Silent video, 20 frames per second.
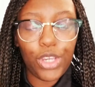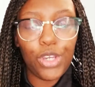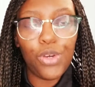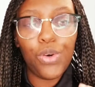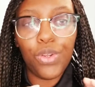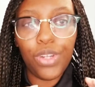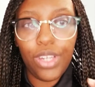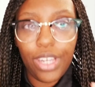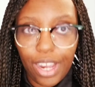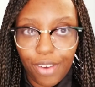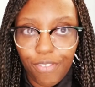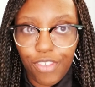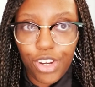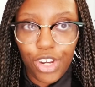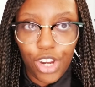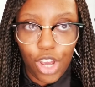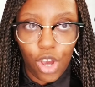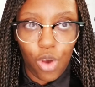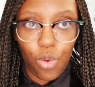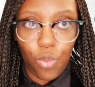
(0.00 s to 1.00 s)
You will never
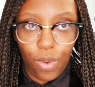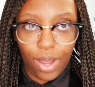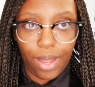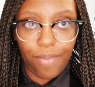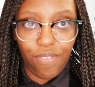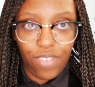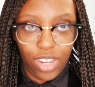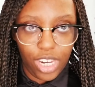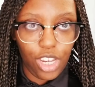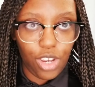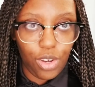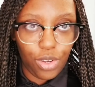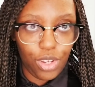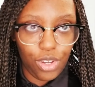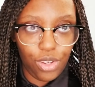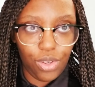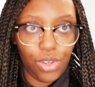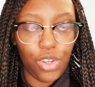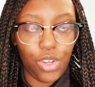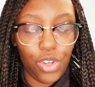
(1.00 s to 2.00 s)
know what video
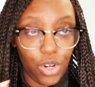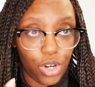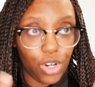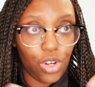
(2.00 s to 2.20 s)
you're